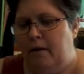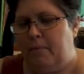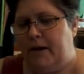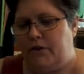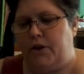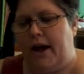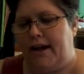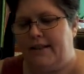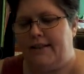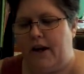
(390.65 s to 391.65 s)
because I
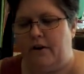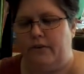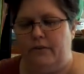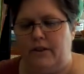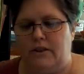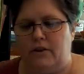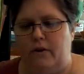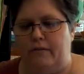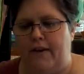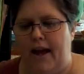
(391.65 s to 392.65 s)
can tear through these. So if I